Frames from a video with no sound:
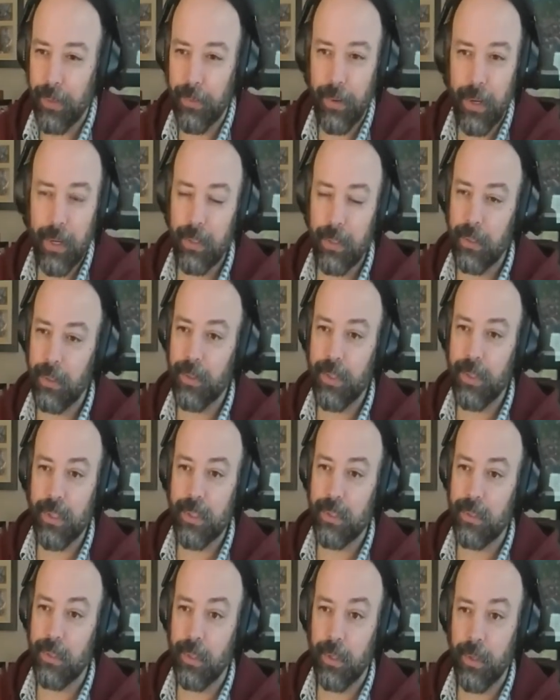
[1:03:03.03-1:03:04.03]
right?
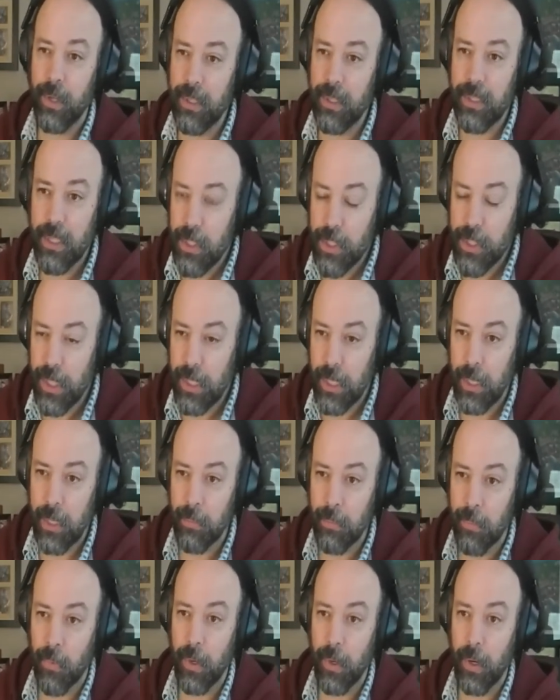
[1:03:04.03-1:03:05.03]
They're not teaching
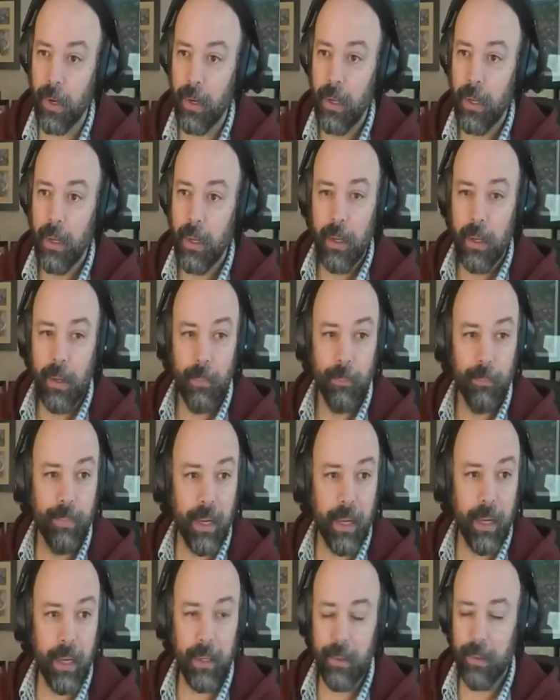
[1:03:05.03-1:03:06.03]
anymore,
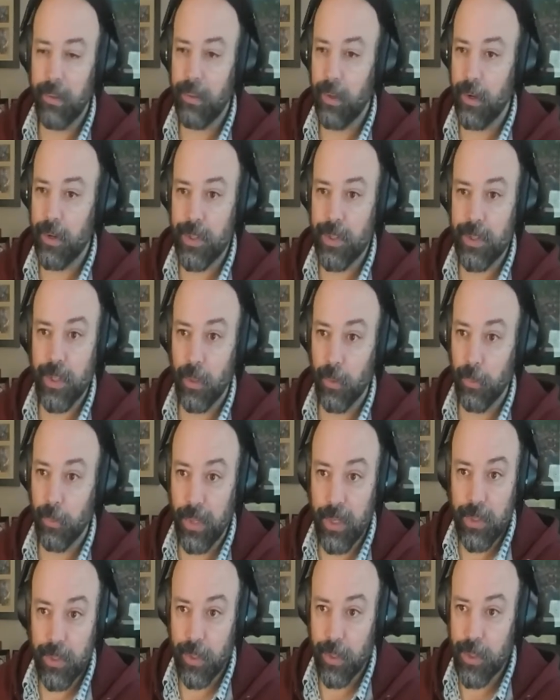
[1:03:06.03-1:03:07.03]
but they're still
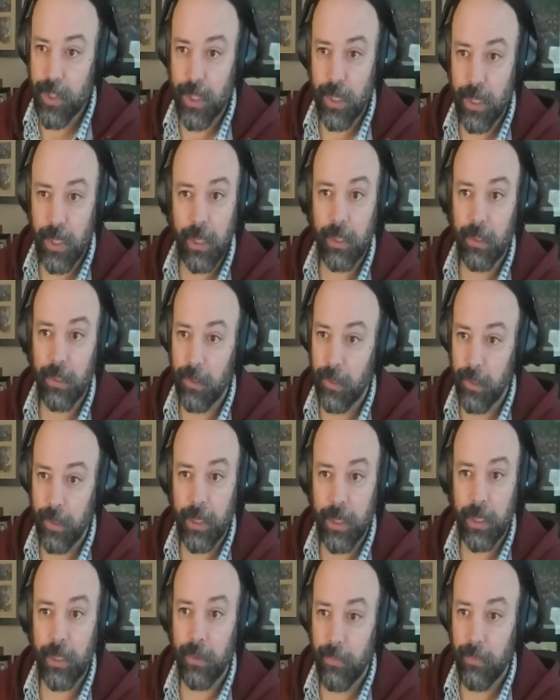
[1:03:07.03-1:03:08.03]
researching and
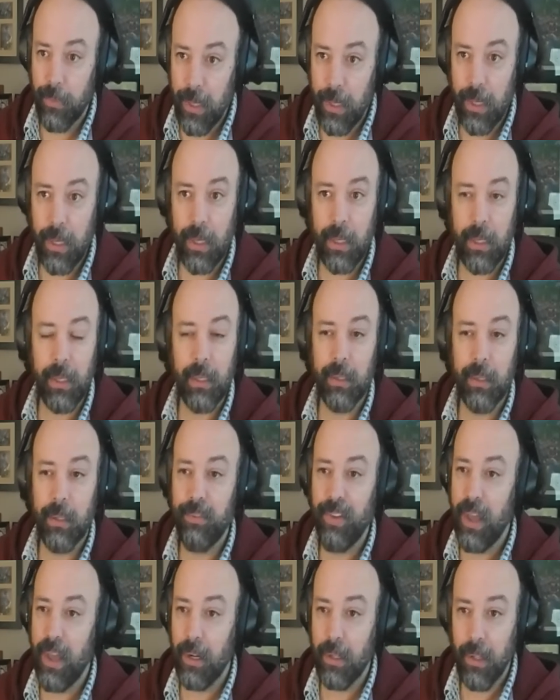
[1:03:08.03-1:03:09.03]
learning and reading, and they've
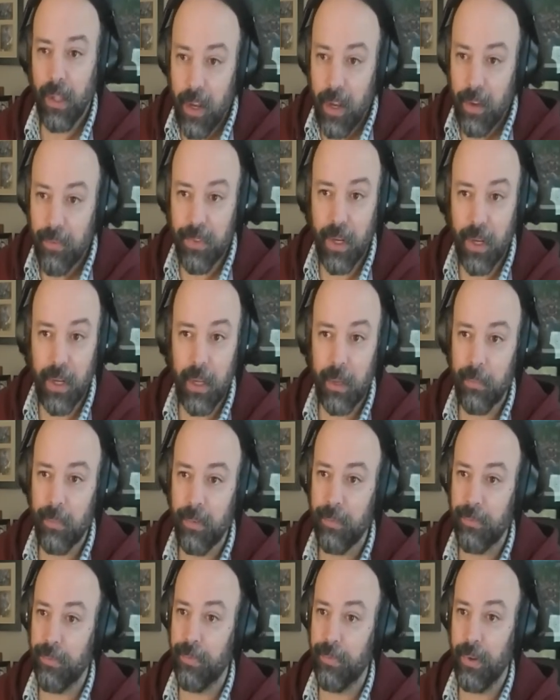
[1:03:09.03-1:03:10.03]
had a lifetime
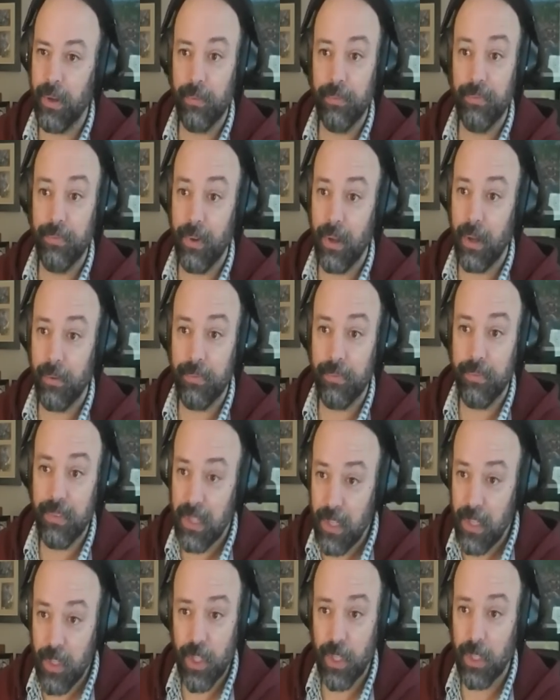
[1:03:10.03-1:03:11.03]
of
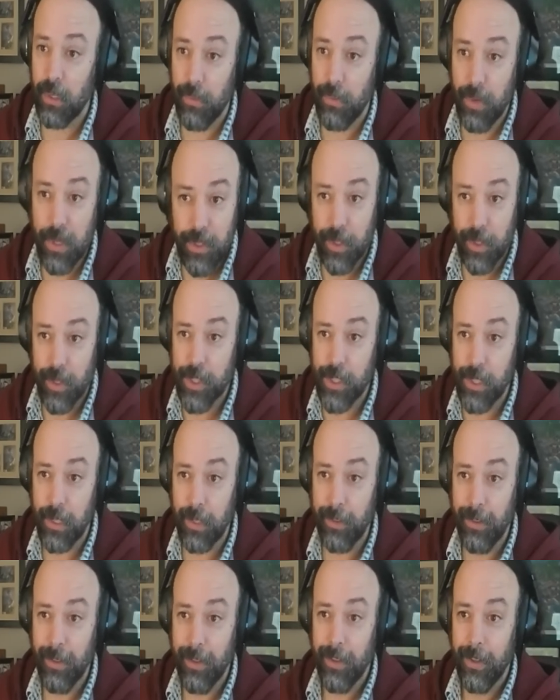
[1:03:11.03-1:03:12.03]
teaching and researching
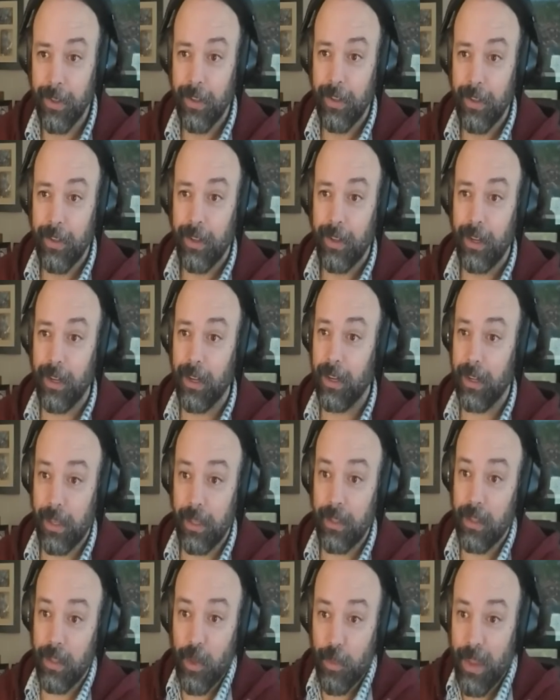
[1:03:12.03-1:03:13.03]
in
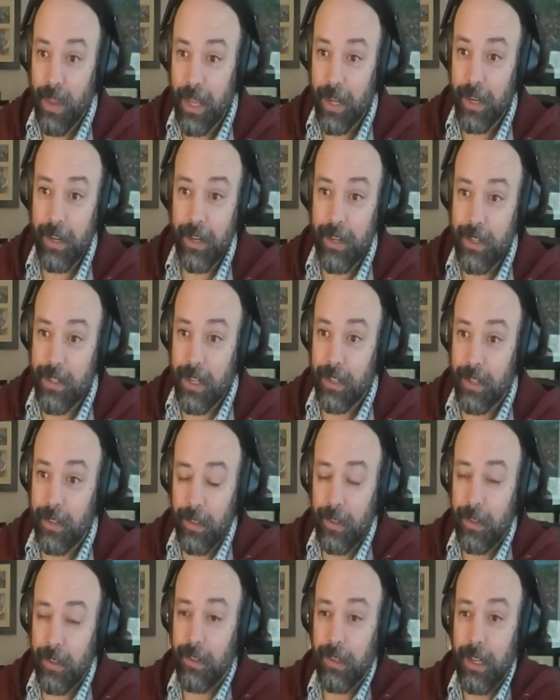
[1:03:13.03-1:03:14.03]
the humanities, and
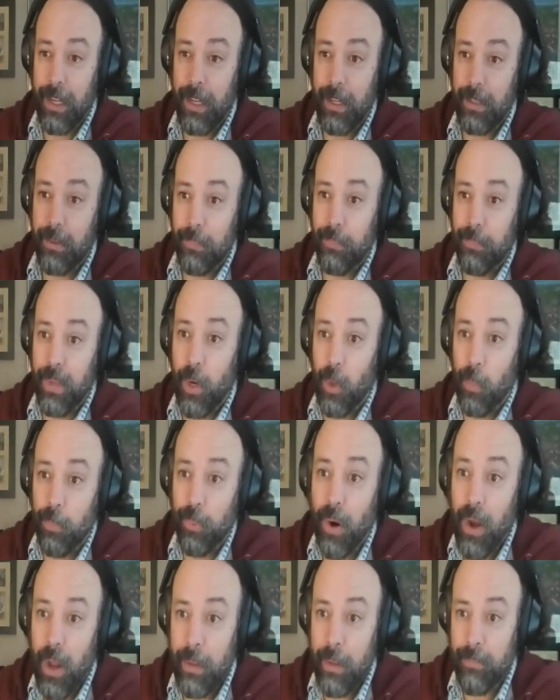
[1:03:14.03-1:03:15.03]
they're
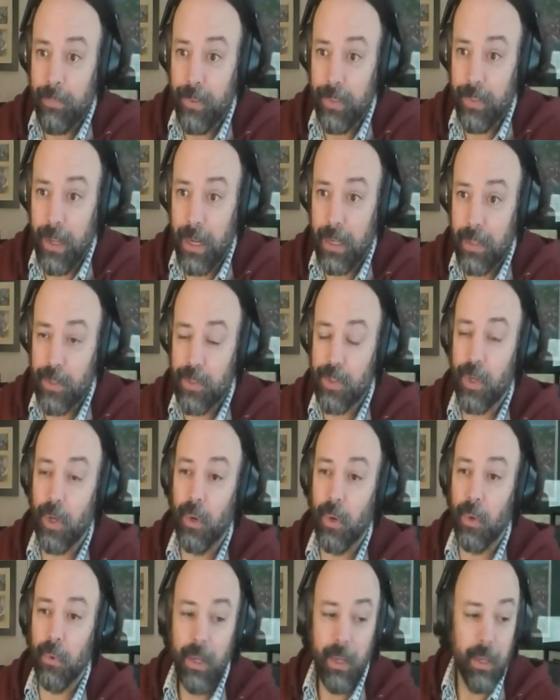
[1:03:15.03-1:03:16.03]
primed for that.
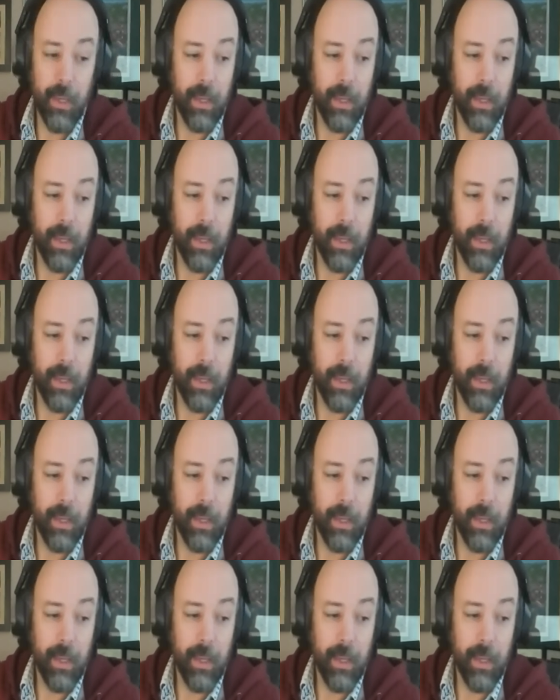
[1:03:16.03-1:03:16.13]
So